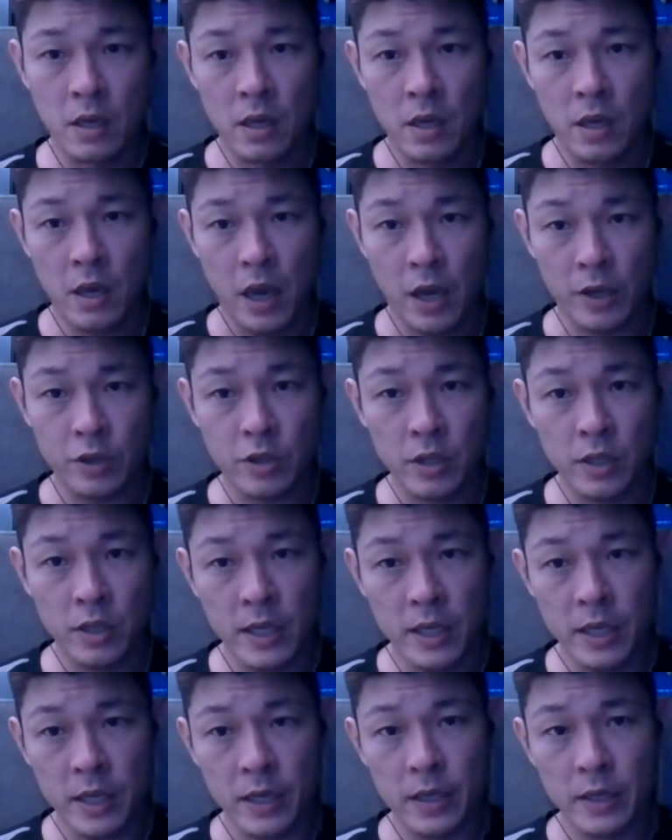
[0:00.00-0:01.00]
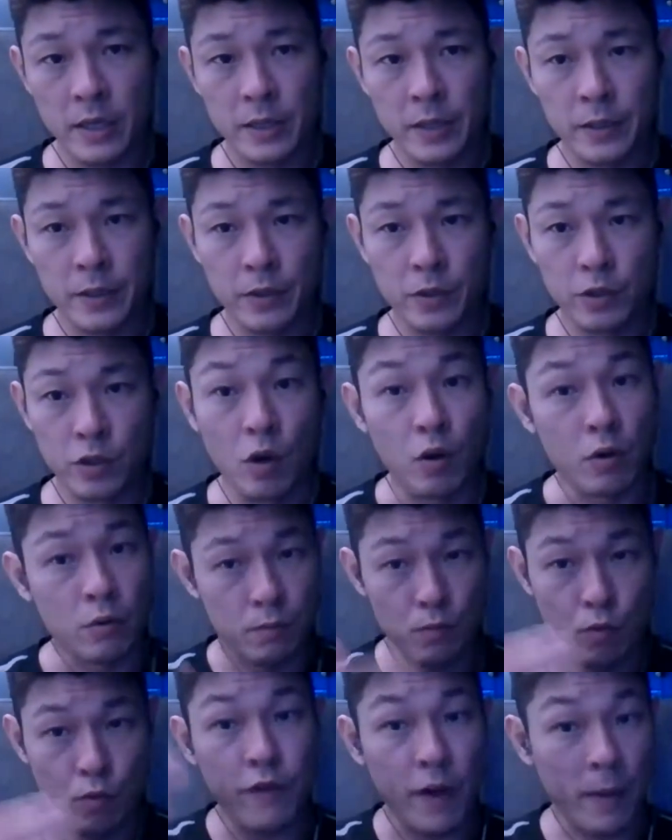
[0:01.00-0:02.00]
actually you know,
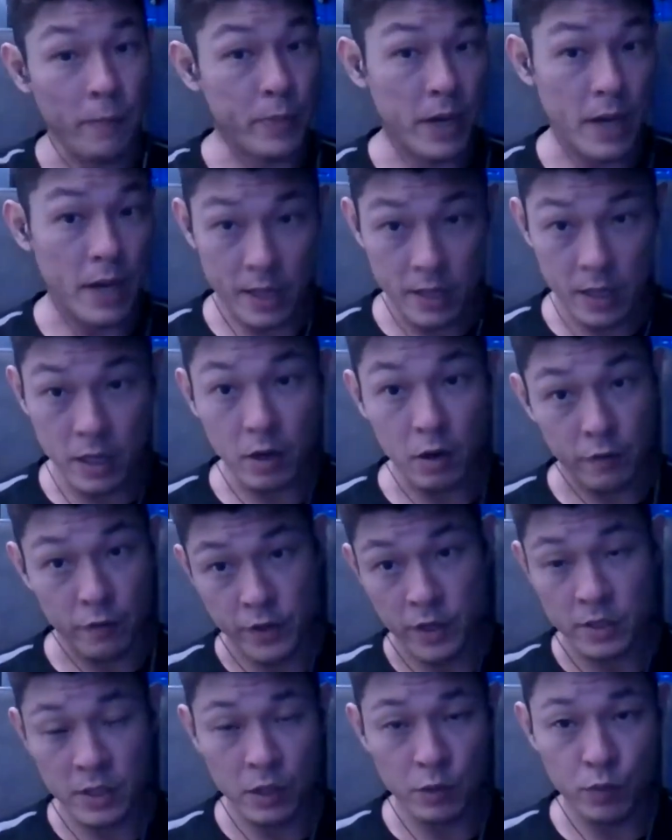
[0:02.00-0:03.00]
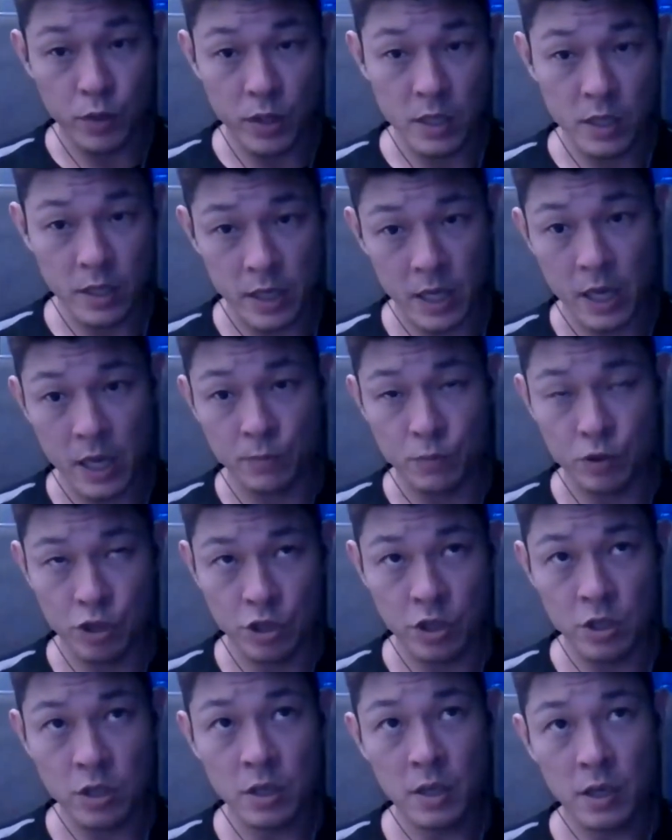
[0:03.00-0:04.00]
move up the ladder, obviously, within
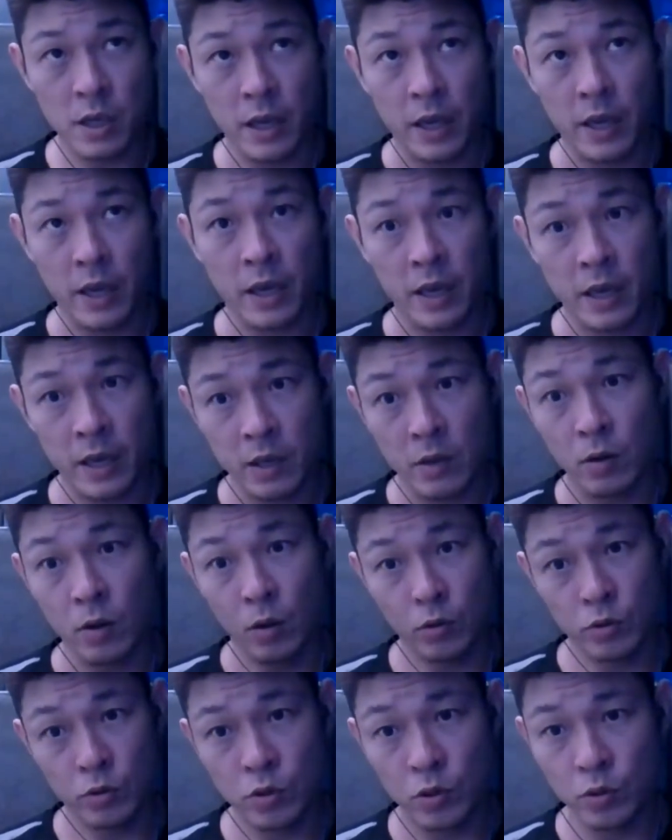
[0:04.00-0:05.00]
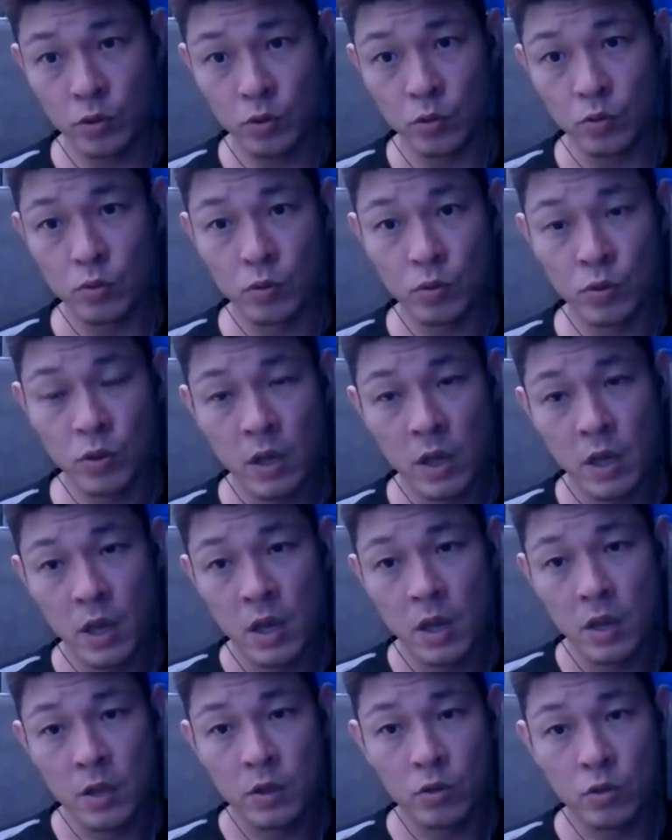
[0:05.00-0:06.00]
KMG, and also to
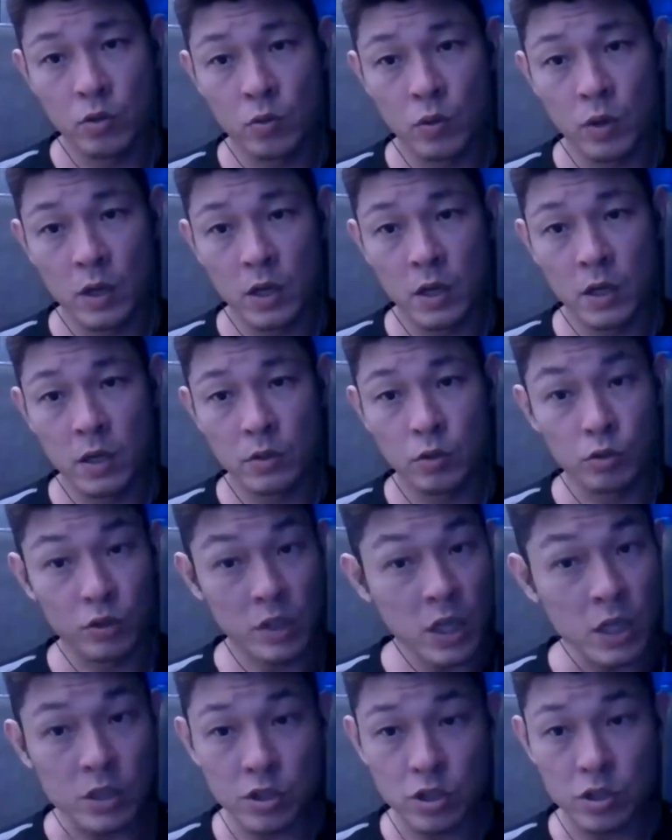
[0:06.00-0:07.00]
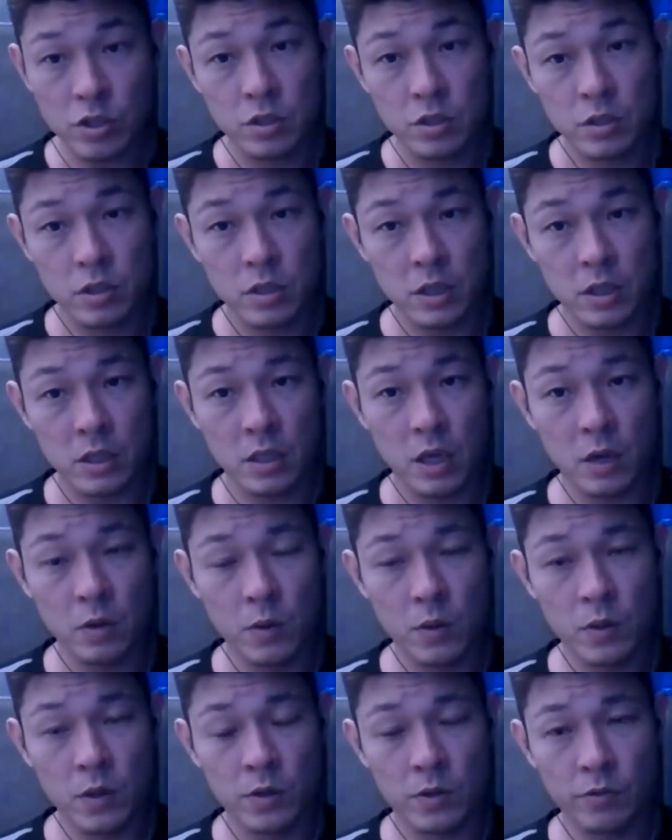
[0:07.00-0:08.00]
teach in
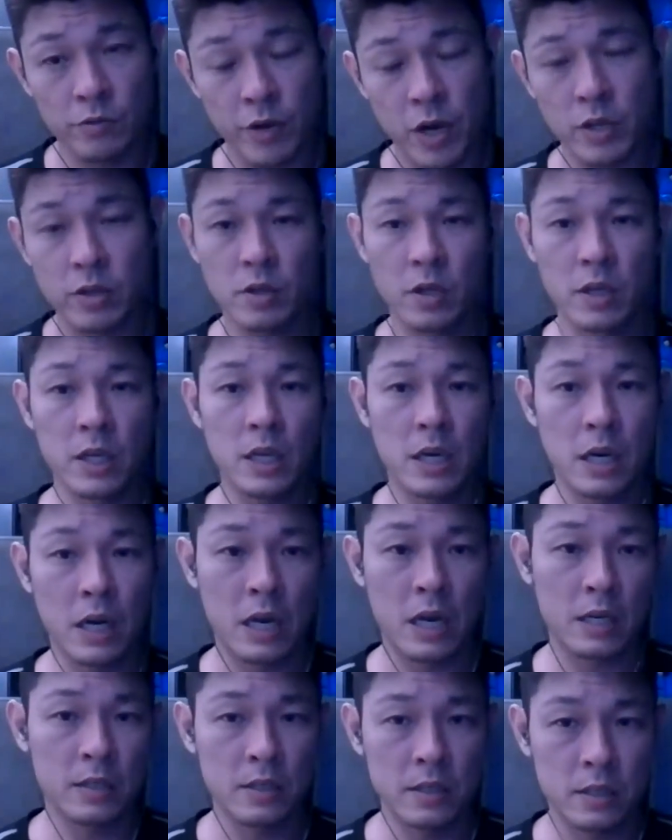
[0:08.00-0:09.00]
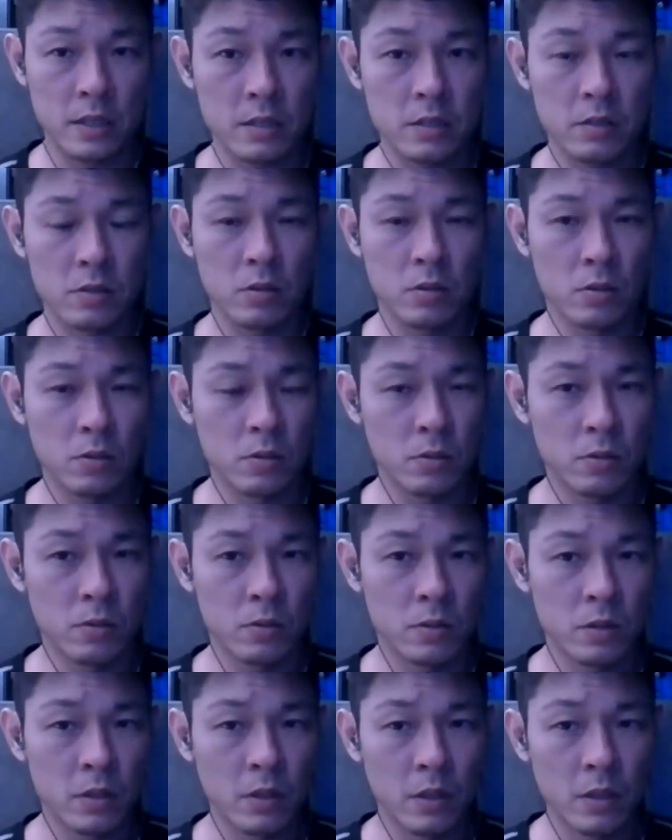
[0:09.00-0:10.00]
our regular classes. So
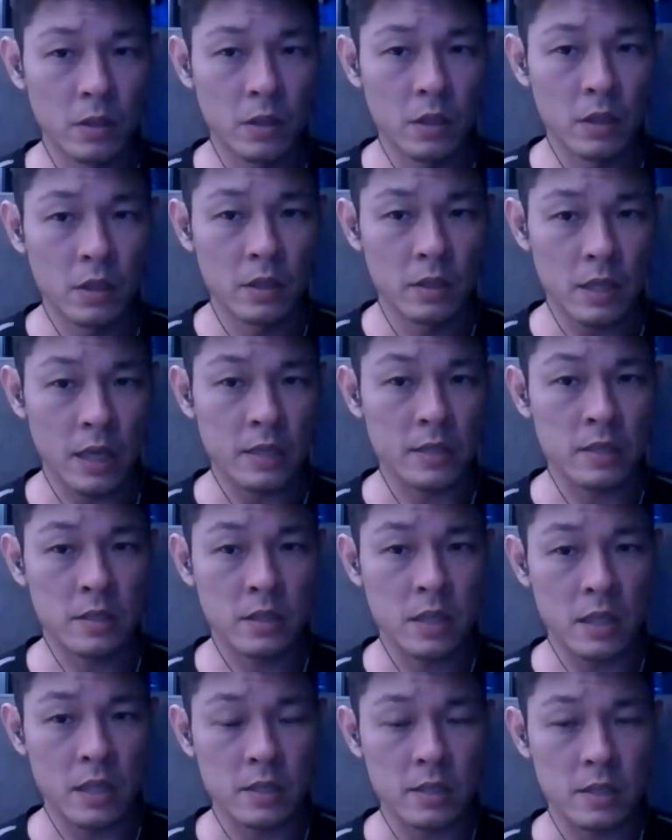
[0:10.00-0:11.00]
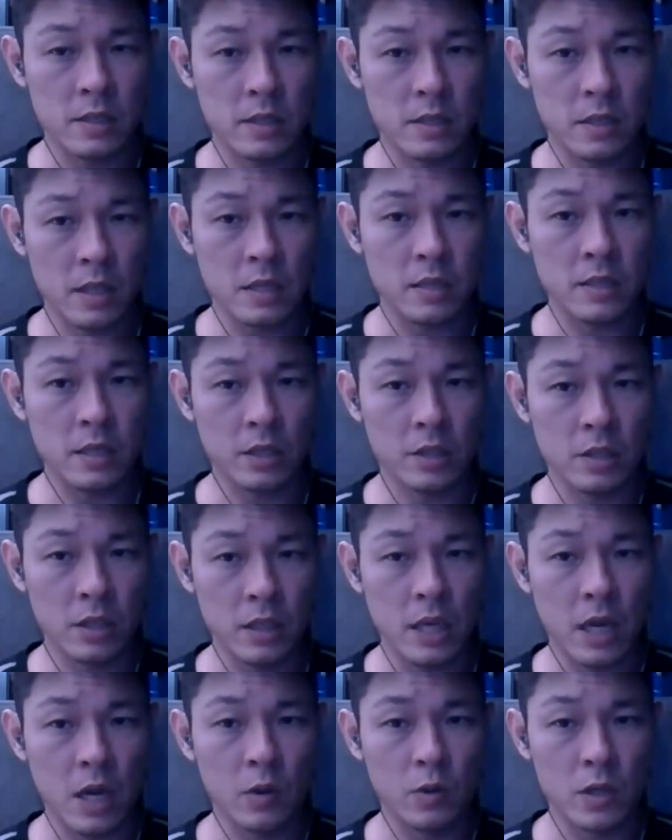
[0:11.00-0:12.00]
that's
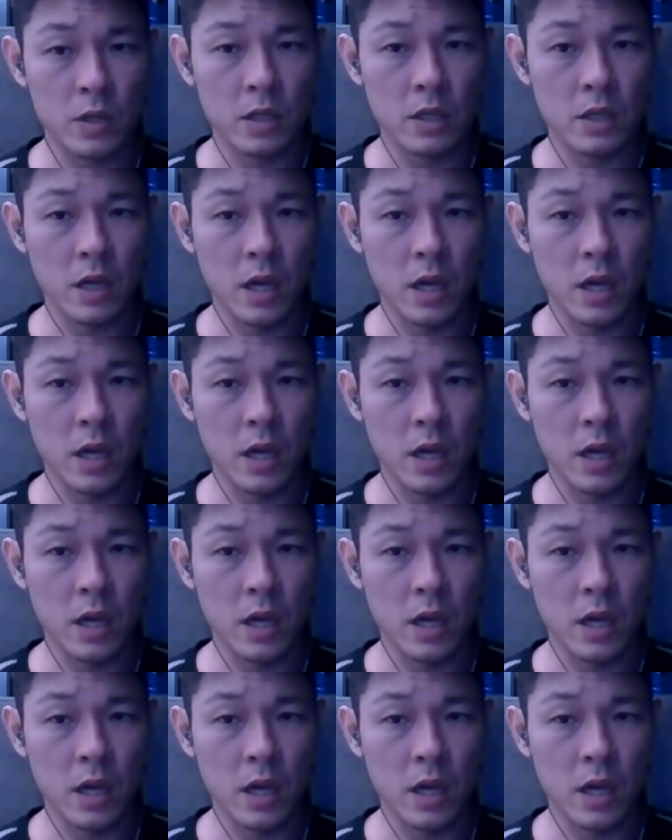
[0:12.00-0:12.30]
actually our